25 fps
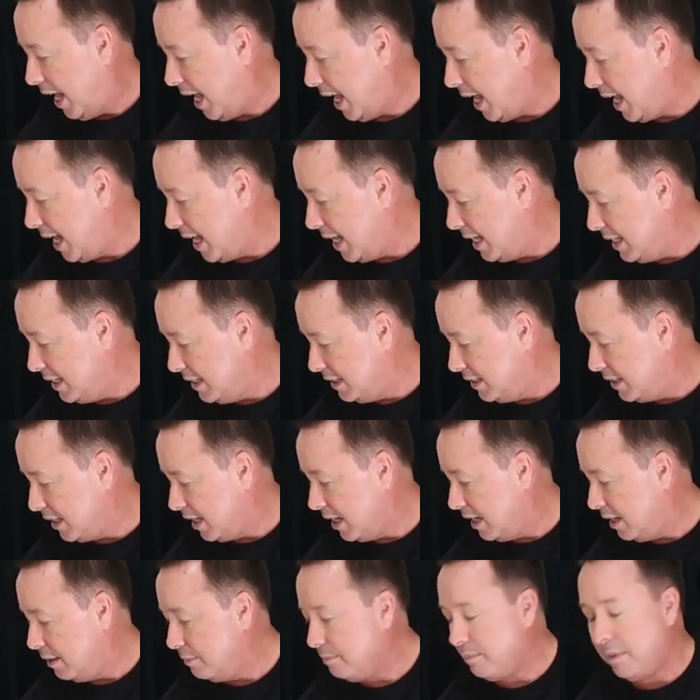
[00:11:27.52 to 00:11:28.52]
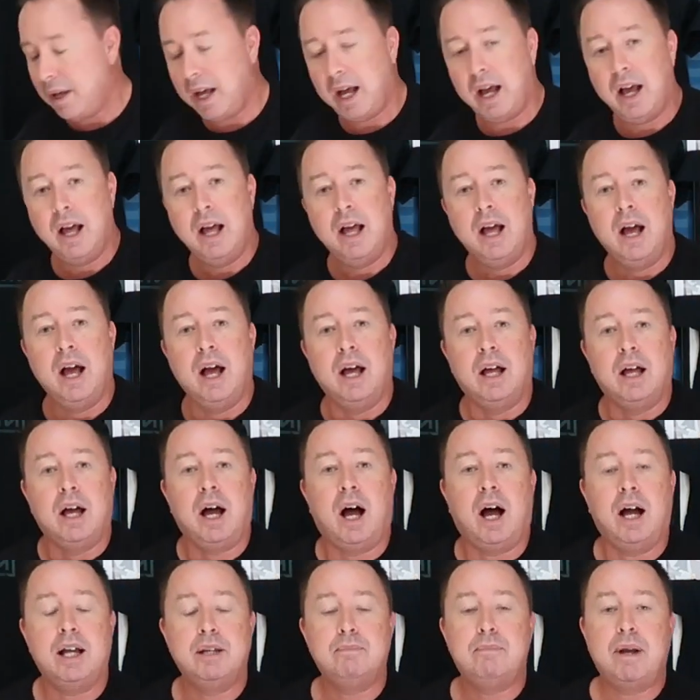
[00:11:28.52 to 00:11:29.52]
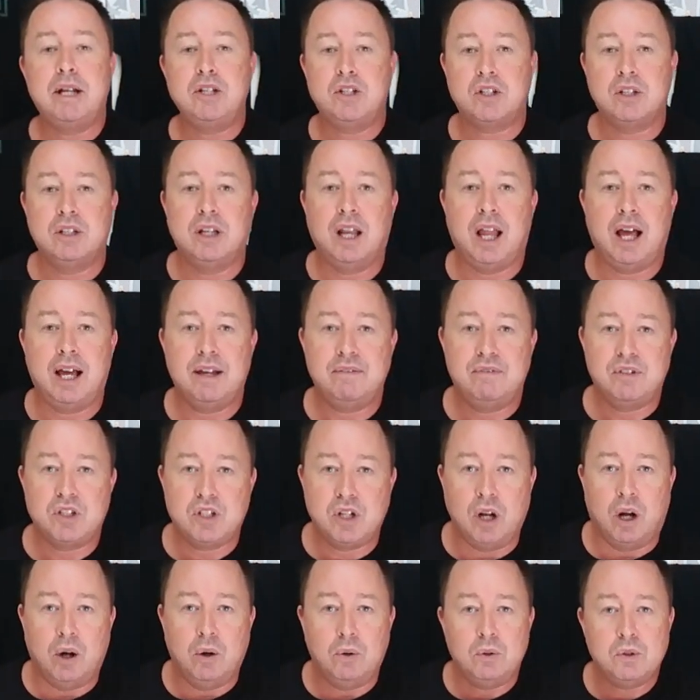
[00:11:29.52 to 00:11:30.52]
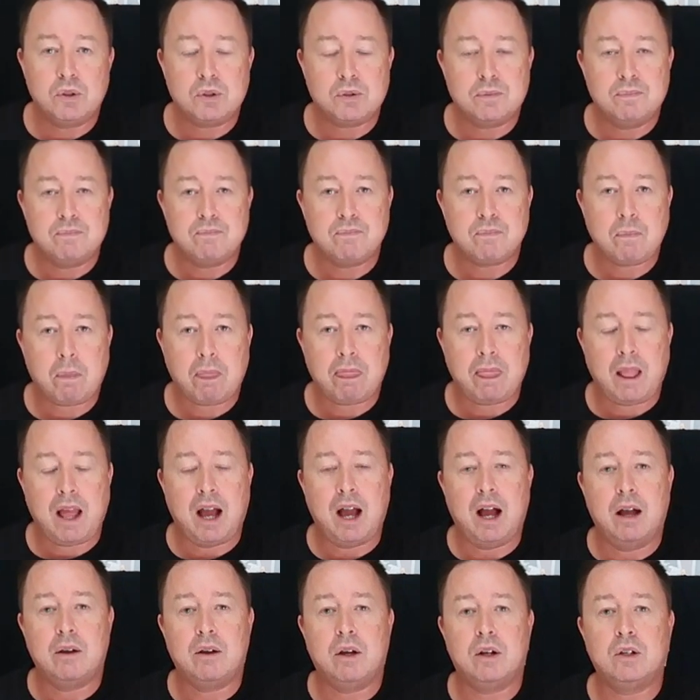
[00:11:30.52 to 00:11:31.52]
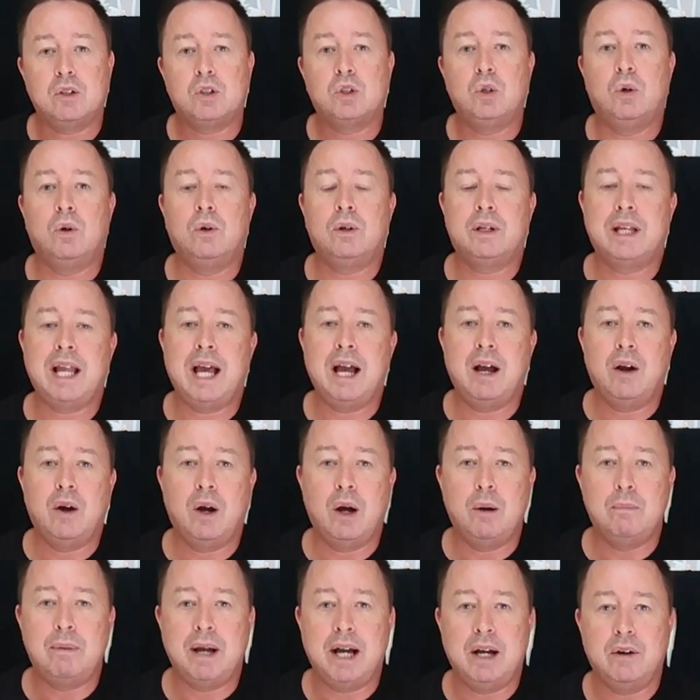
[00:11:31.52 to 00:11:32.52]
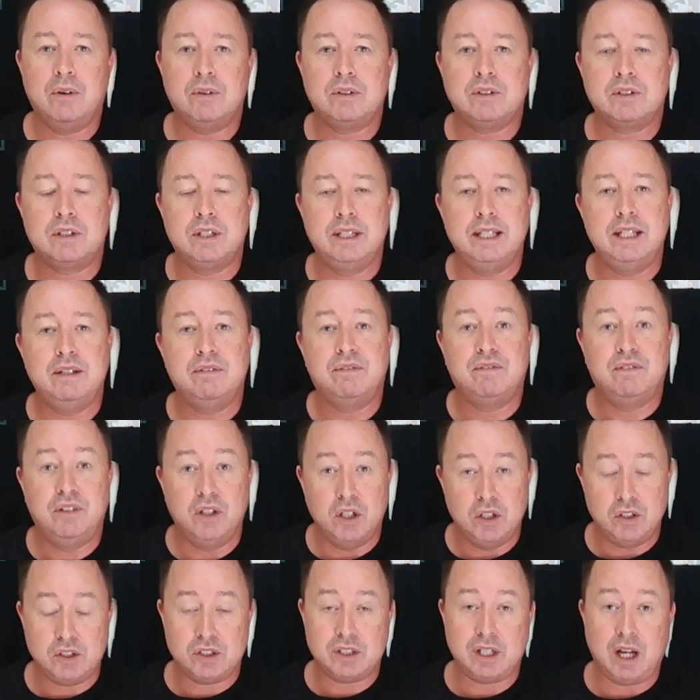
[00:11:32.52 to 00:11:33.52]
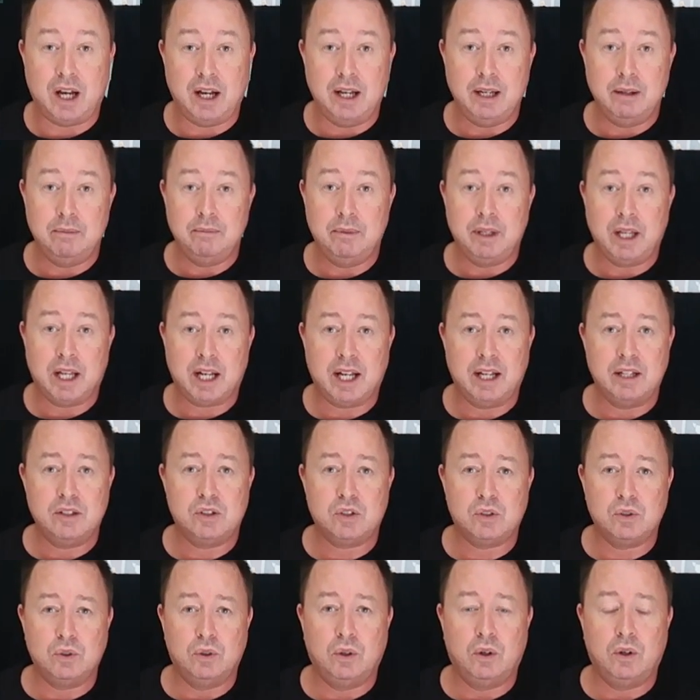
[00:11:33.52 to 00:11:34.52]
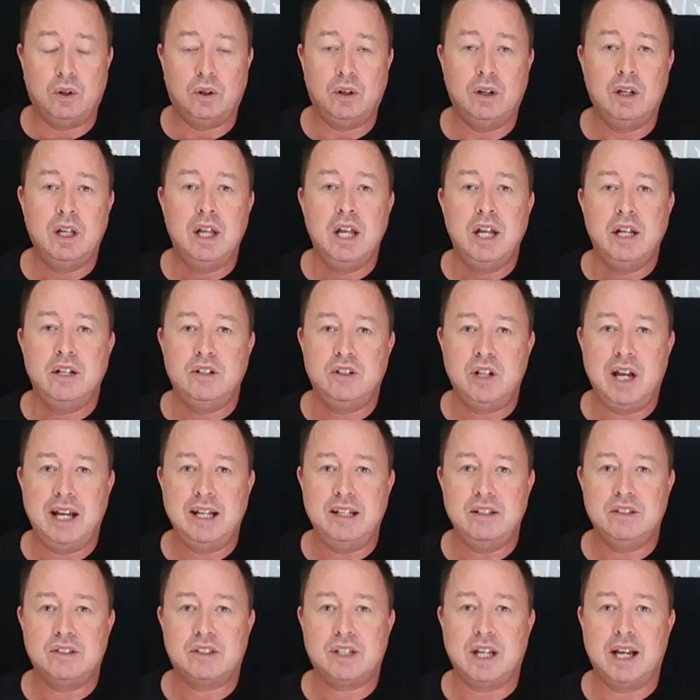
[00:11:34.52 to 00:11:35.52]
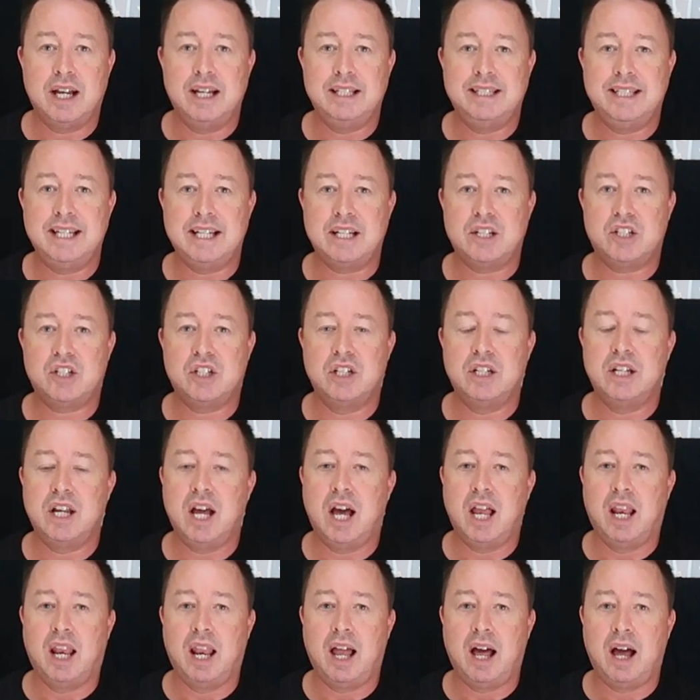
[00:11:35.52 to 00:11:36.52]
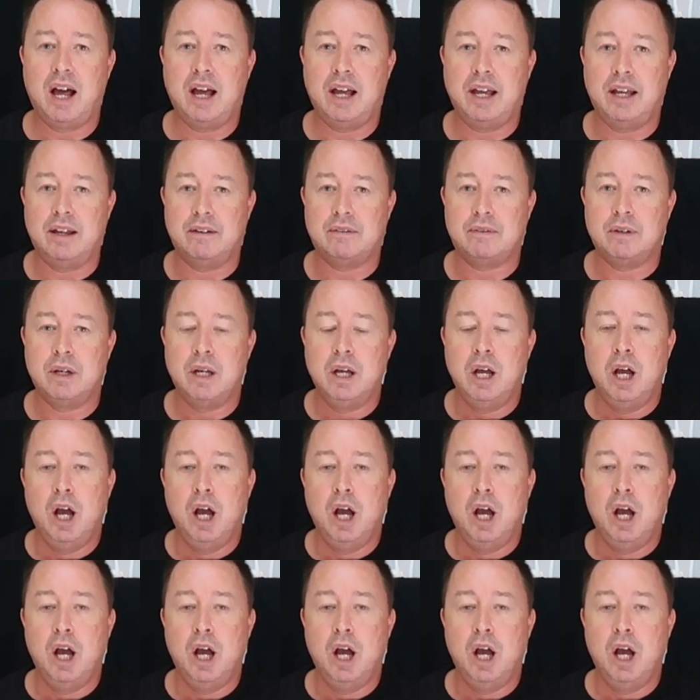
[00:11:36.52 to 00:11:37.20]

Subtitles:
And I mentioned live shows. I'm going to talk now about the first time that I saw Jane's Addiction live.